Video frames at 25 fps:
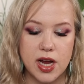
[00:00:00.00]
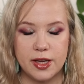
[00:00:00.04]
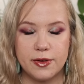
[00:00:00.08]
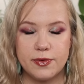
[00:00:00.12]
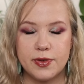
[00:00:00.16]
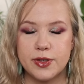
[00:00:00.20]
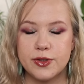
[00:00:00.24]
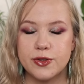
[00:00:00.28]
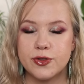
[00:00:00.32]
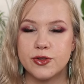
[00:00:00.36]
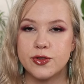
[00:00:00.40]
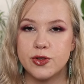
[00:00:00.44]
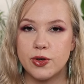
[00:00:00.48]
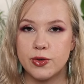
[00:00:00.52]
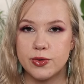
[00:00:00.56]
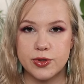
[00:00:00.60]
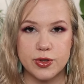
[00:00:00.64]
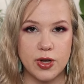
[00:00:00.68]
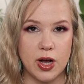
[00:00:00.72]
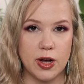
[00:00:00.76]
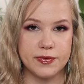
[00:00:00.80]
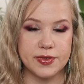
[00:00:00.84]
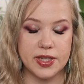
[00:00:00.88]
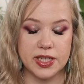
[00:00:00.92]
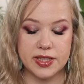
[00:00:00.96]
It feels so
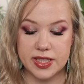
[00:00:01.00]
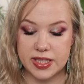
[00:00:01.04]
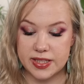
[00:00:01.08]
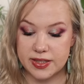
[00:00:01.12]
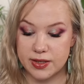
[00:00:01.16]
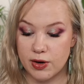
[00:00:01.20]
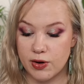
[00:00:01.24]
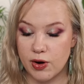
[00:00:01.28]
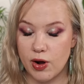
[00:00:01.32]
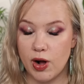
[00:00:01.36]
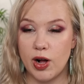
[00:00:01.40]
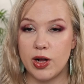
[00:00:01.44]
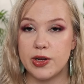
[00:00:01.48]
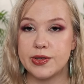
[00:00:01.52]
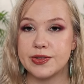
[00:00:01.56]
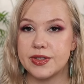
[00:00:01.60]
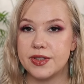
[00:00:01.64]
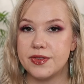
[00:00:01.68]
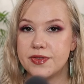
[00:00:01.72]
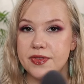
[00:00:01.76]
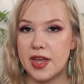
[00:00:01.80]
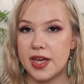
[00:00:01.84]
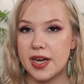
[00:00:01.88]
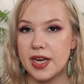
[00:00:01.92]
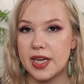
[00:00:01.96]
soft, and these are all
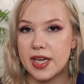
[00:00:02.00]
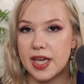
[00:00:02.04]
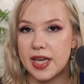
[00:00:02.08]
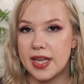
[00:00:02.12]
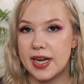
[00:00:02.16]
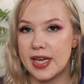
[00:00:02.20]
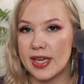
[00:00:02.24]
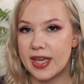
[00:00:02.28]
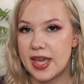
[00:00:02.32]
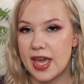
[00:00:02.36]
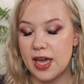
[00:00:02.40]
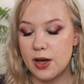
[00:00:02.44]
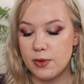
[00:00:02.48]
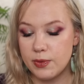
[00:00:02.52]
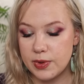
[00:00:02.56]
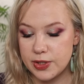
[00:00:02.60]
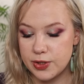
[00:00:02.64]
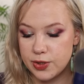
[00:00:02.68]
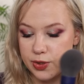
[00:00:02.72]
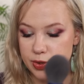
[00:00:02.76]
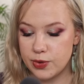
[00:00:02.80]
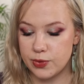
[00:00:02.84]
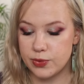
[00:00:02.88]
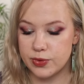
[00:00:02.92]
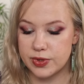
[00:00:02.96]
synthetic, and I can't wait
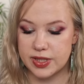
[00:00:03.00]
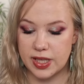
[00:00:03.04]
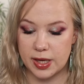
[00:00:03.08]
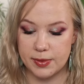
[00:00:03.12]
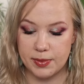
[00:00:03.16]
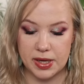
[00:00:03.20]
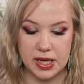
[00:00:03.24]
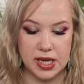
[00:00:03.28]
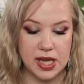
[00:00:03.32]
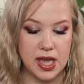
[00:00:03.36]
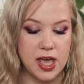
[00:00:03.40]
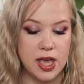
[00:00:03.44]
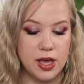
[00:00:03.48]
to set my